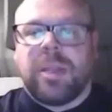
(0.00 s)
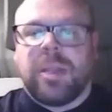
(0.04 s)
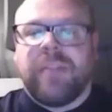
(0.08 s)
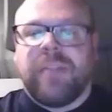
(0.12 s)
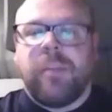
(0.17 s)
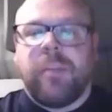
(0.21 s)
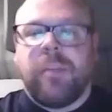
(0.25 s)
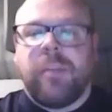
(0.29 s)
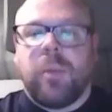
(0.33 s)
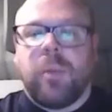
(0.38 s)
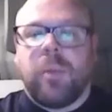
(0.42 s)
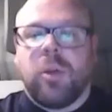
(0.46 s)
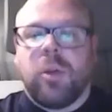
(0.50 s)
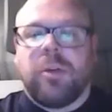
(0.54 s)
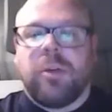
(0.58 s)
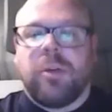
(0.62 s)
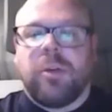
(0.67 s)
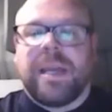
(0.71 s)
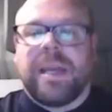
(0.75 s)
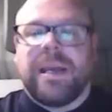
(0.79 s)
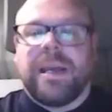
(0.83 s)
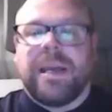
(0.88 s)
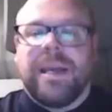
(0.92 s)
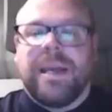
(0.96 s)
Liverpool
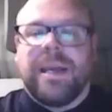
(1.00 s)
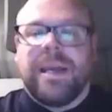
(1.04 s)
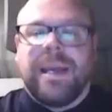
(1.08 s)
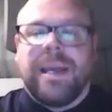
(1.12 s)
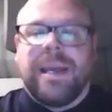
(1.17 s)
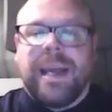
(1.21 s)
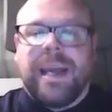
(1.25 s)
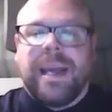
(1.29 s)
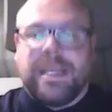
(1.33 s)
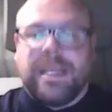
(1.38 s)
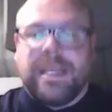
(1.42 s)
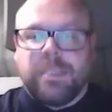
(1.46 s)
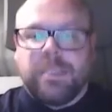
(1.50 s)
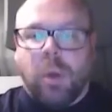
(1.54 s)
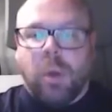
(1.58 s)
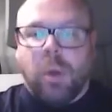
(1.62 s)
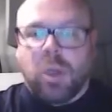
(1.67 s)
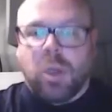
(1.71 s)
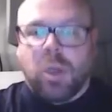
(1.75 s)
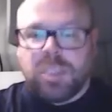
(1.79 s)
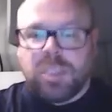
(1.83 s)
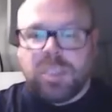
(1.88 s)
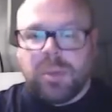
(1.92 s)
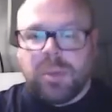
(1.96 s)
area is
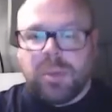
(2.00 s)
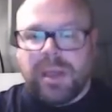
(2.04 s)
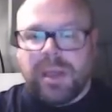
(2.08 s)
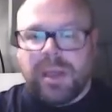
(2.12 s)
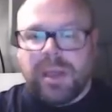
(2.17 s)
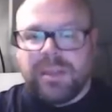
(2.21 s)
possible.